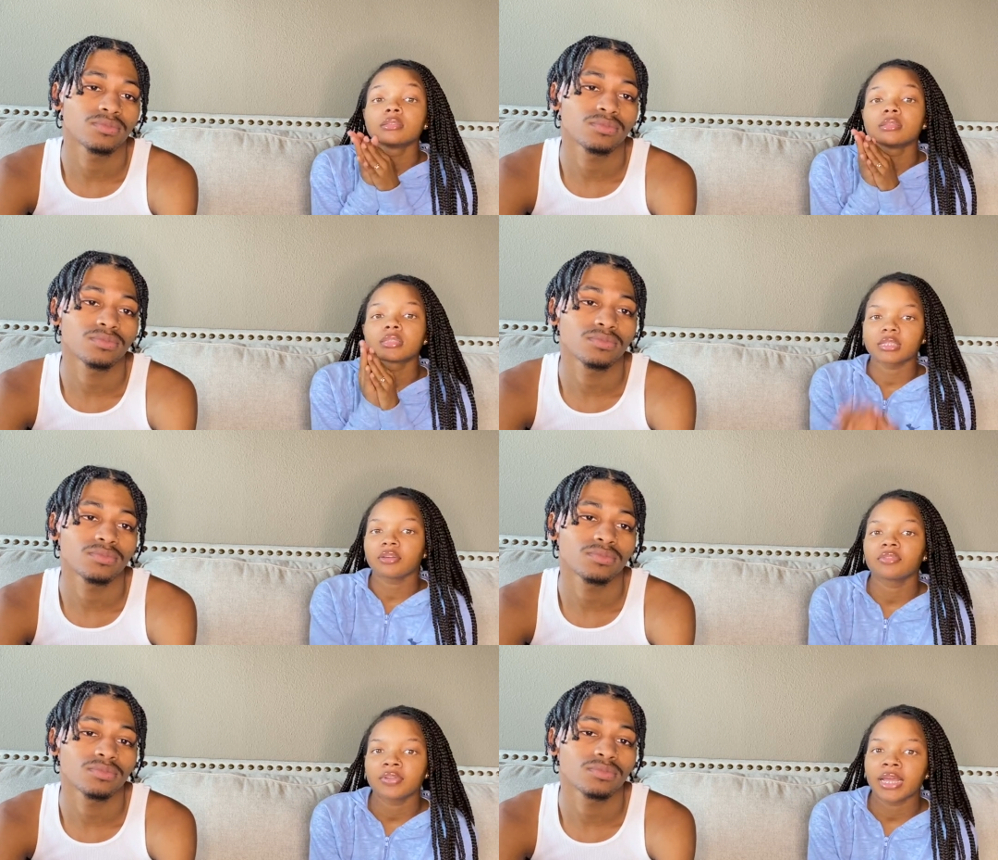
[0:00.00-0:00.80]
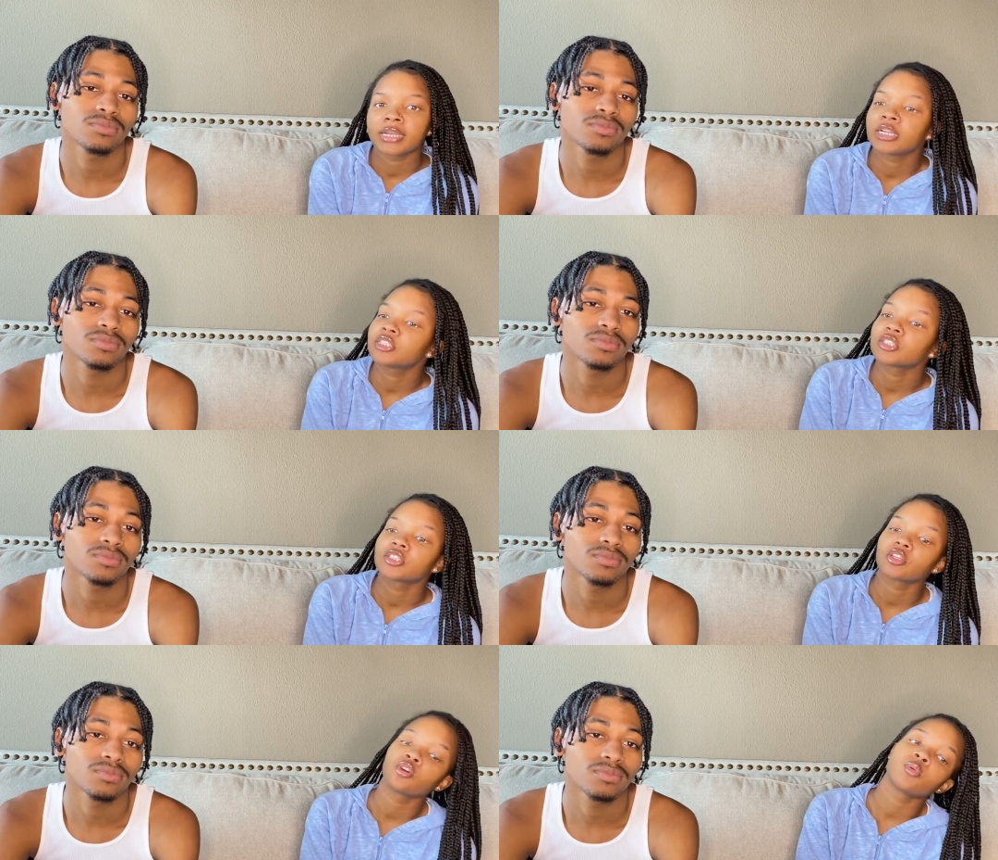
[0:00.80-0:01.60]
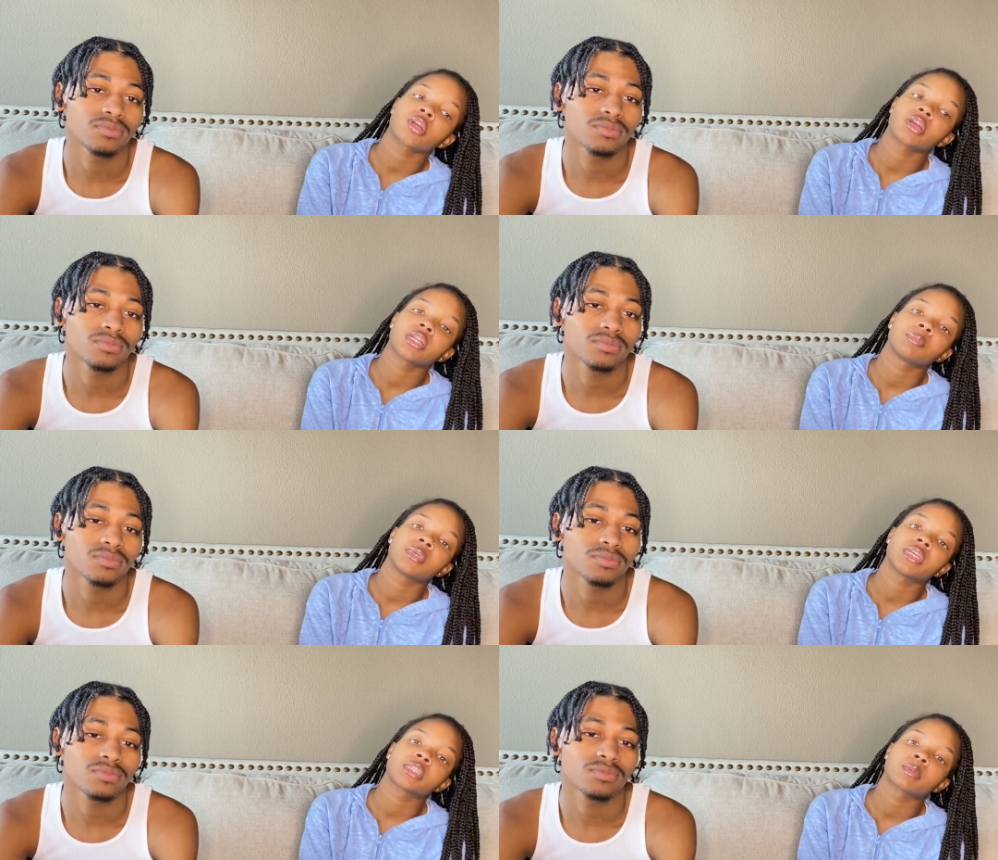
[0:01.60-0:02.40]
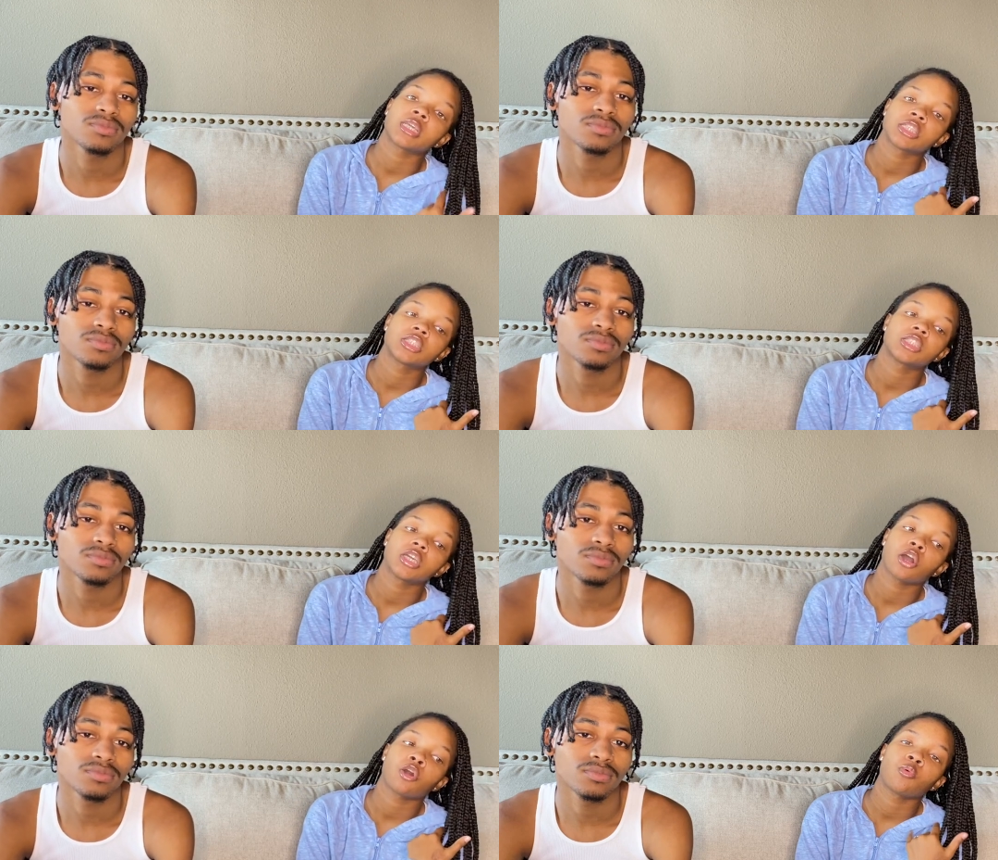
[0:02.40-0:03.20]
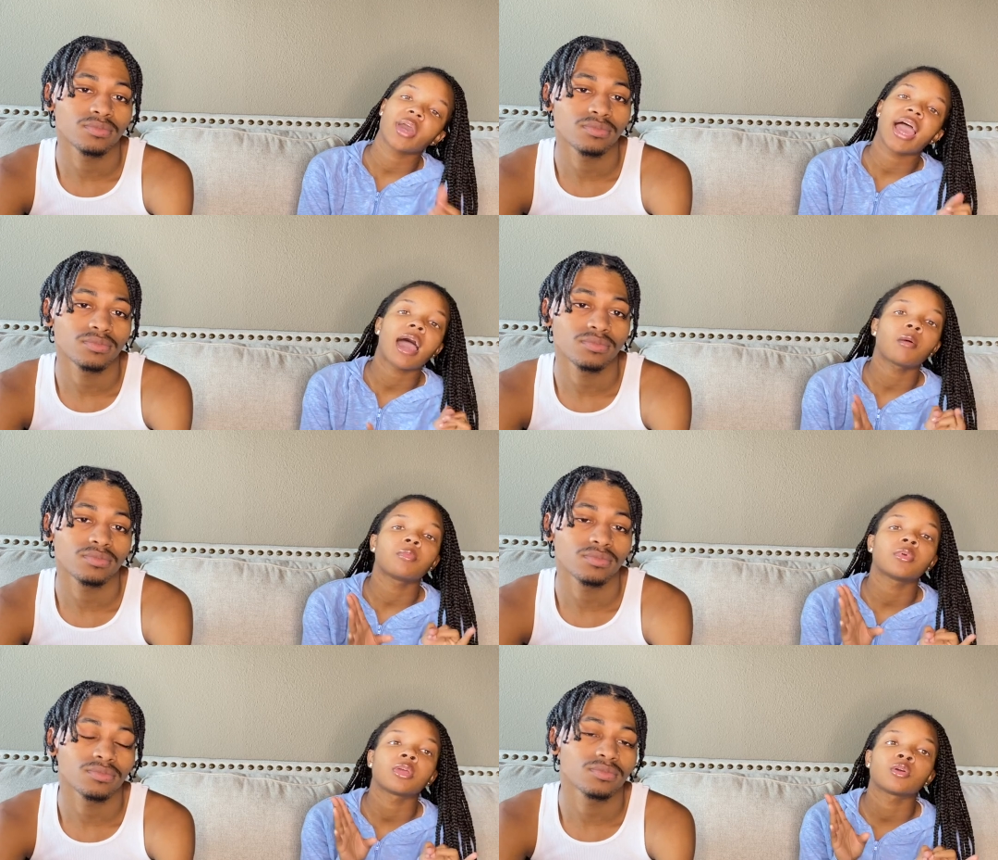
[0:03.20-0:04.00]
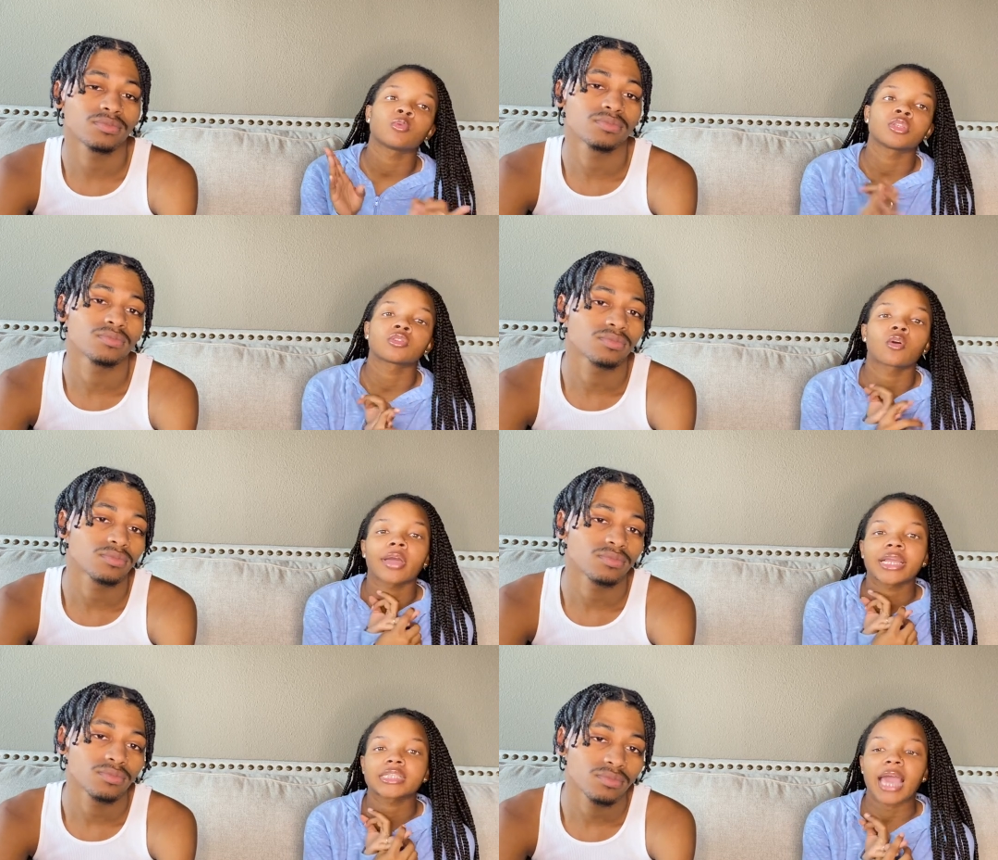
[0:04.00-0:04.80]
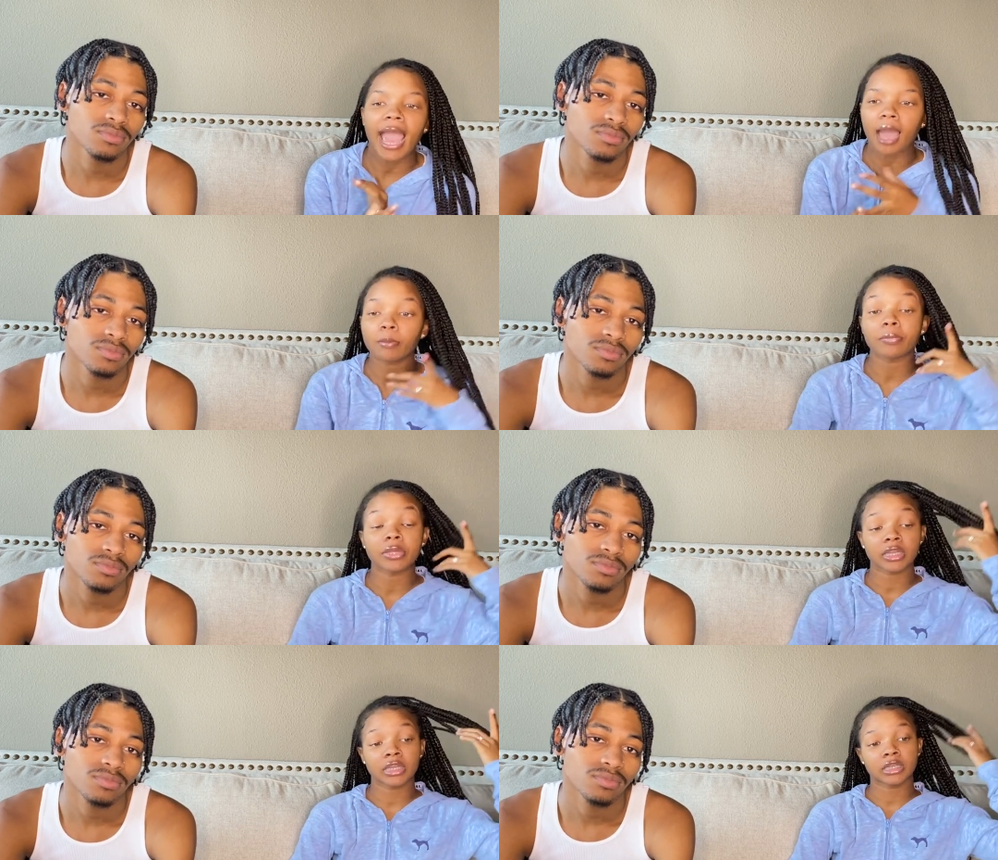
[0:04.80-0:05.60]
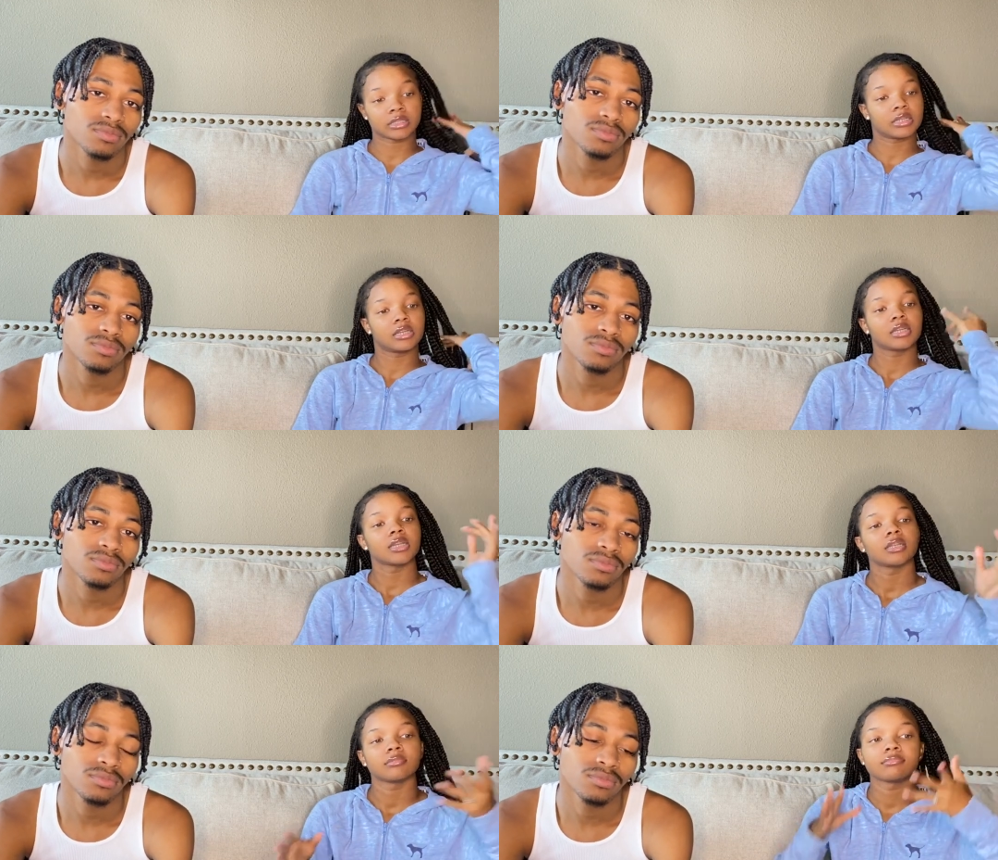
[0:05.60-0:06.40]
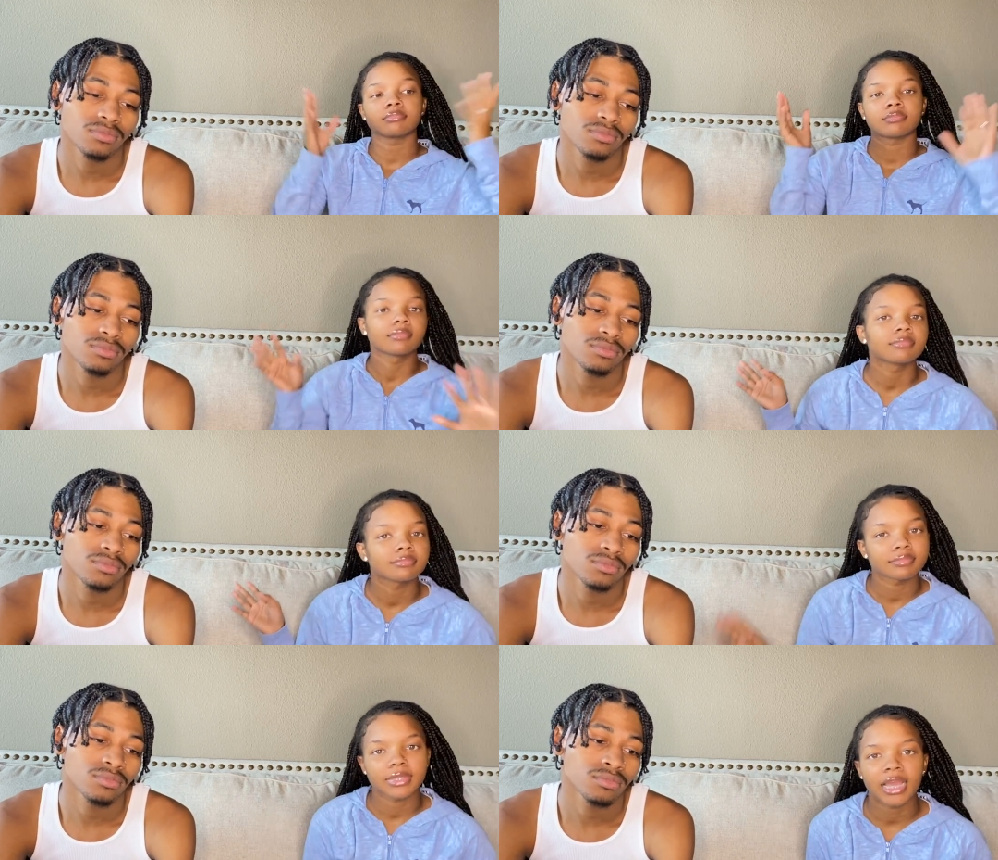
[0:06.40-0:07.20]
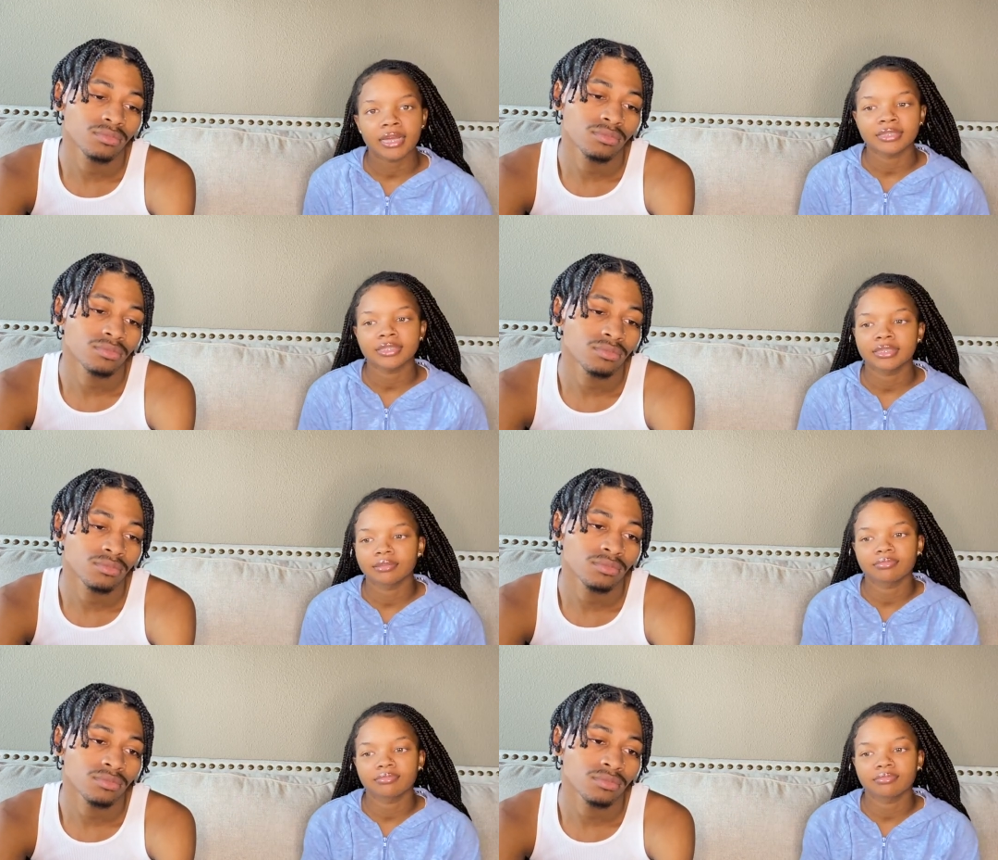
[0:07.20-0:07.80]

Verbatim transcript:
Speaker 1: stuff of that nature. So we're gonna be explaining to y'all what happened, what's going to happen. Yeah, just